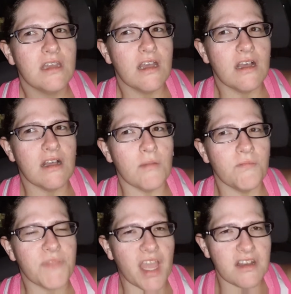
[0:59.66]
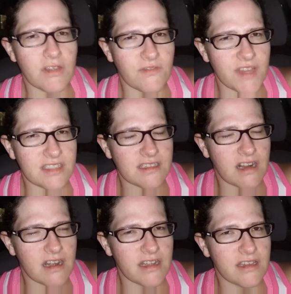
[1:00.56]
um, not doing fasted
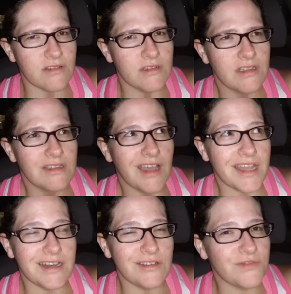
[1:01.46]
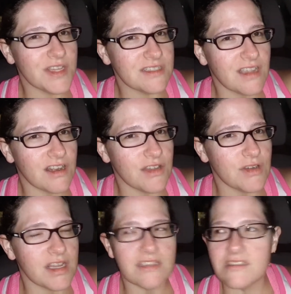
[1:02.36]
cardio. I didn't do fasted cardio
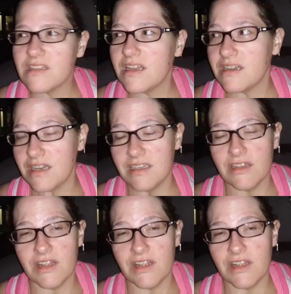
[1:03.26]
today and didn't get a